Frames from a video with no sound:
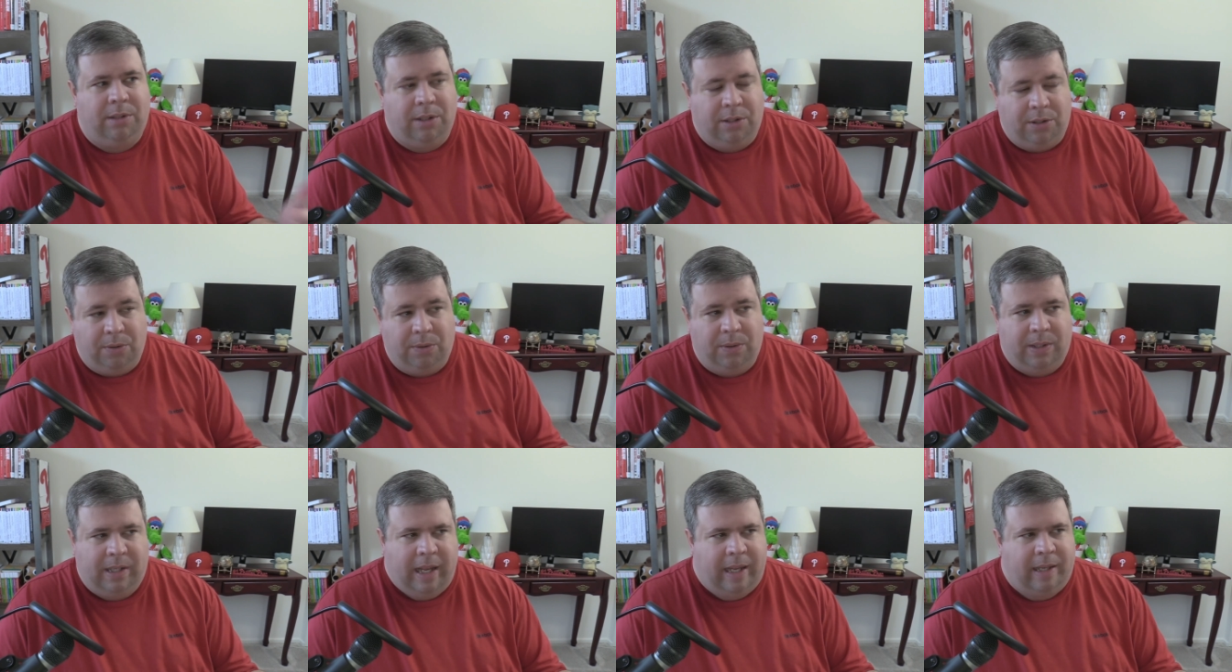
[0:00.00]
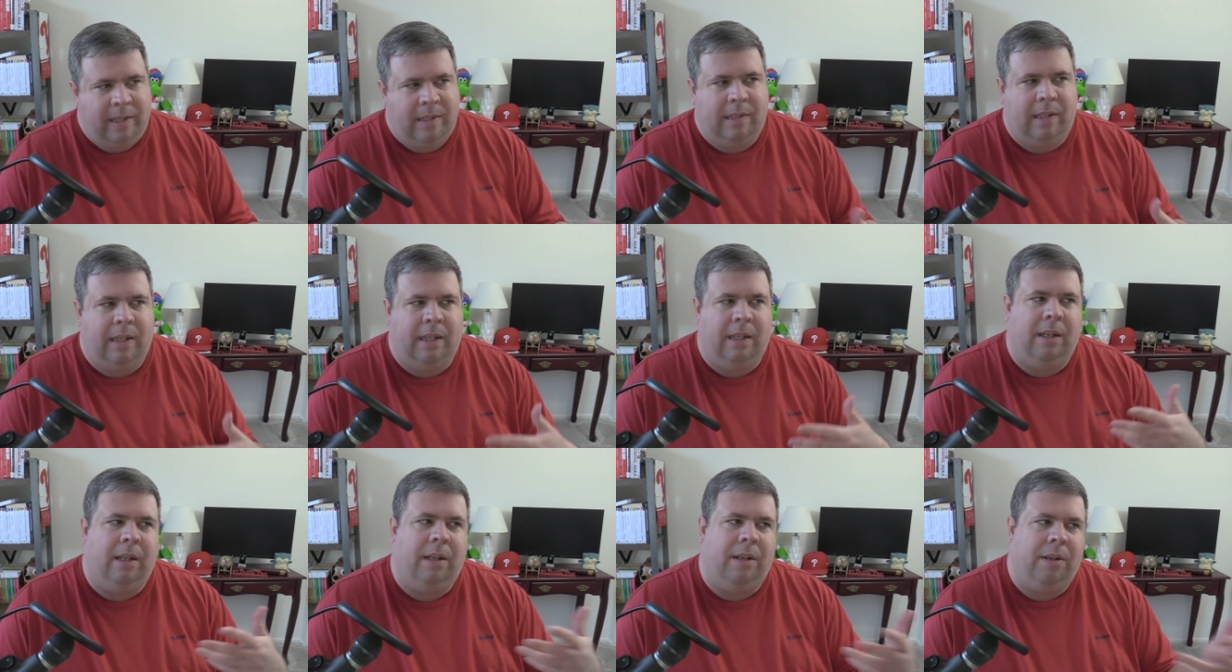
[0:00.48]
do
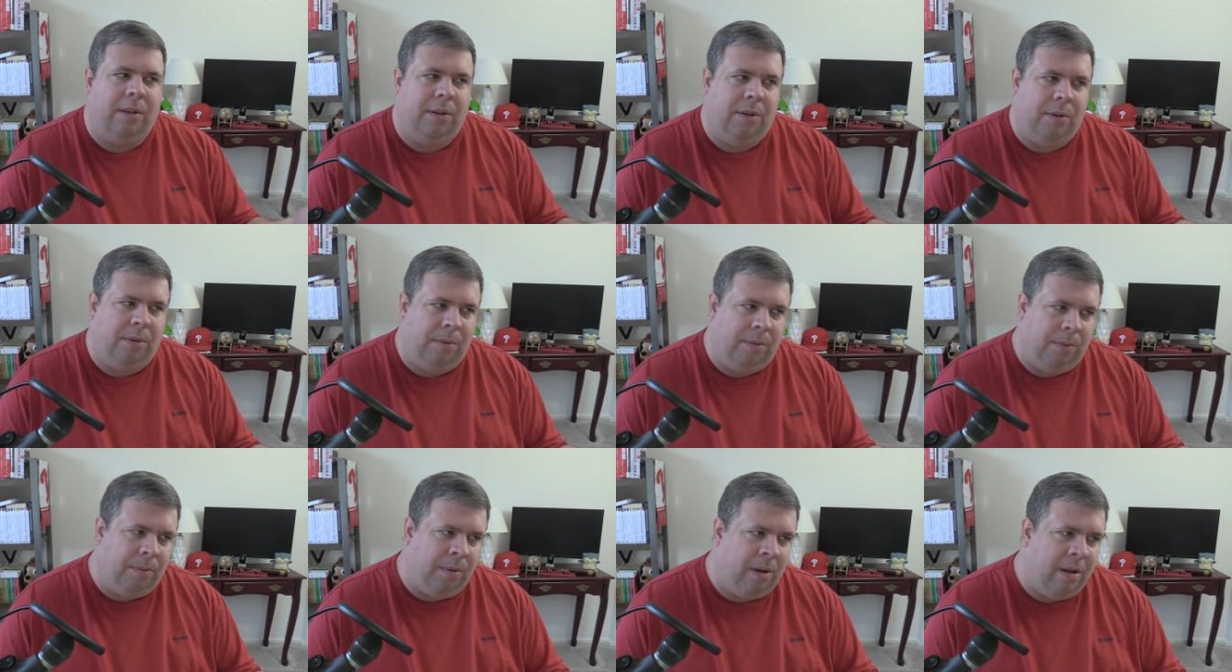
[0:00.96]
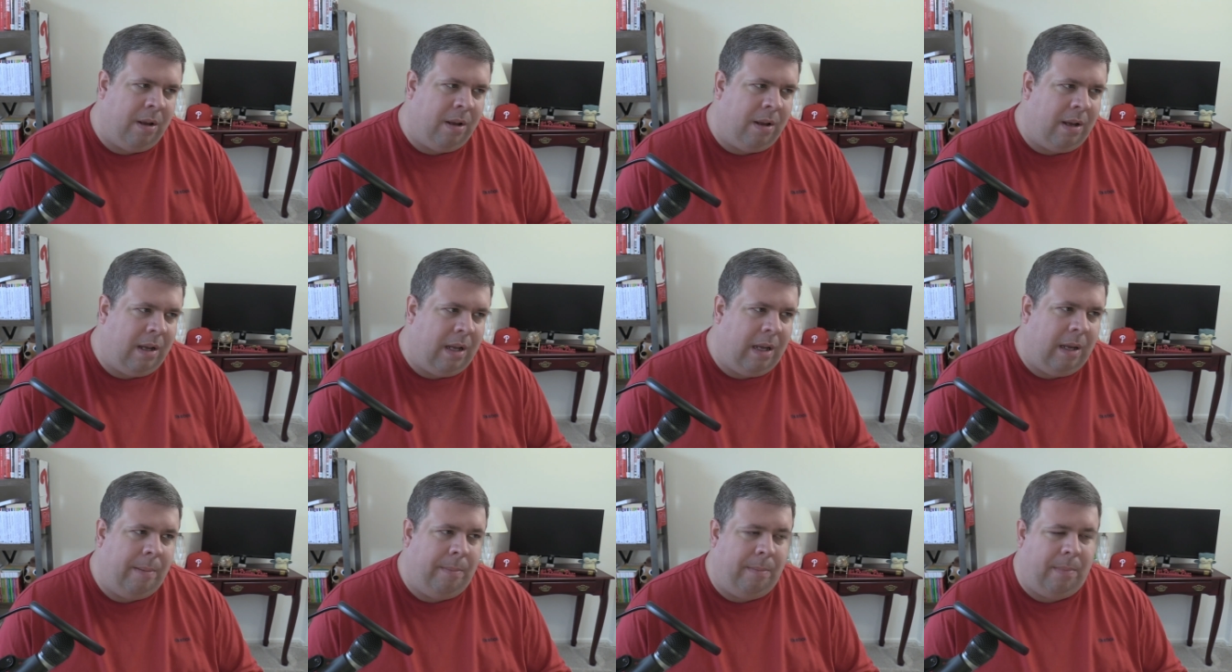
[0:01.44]
testing and to do
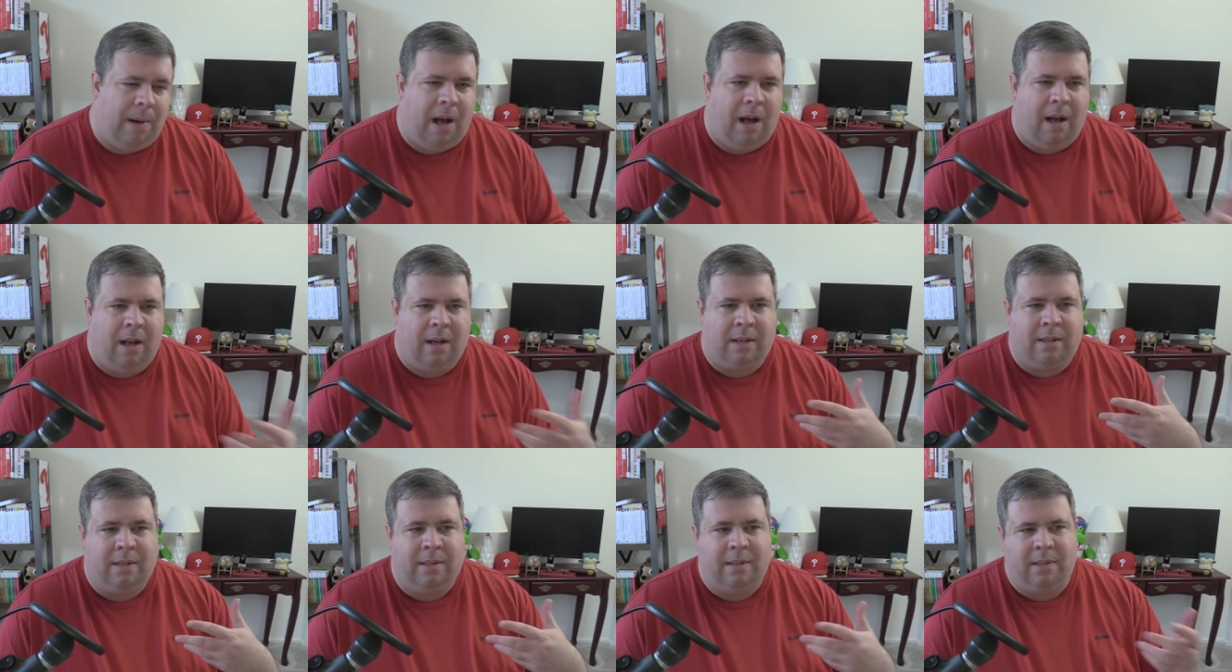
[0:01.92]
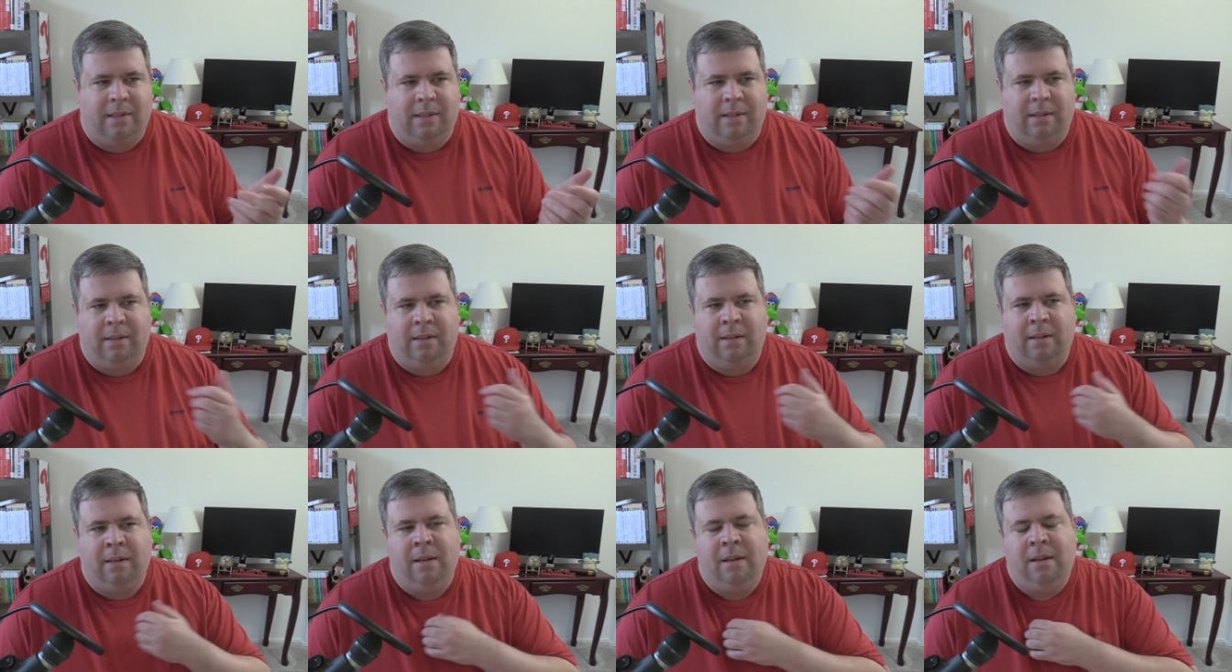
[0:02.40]
mocks
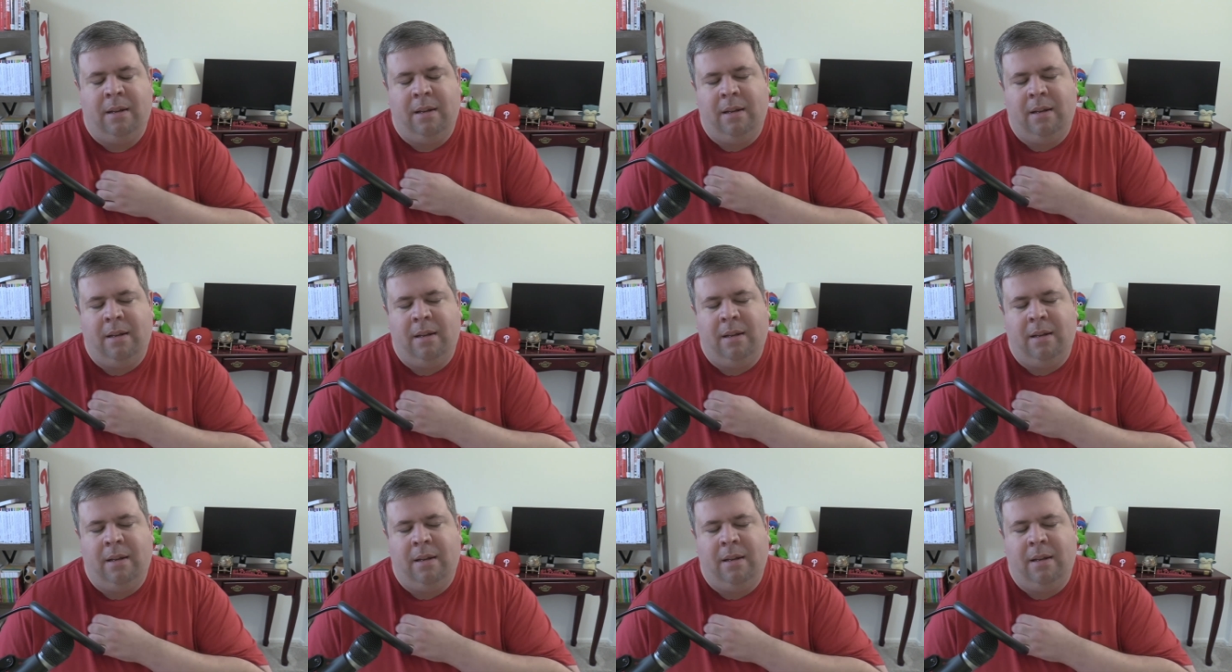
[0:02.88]
and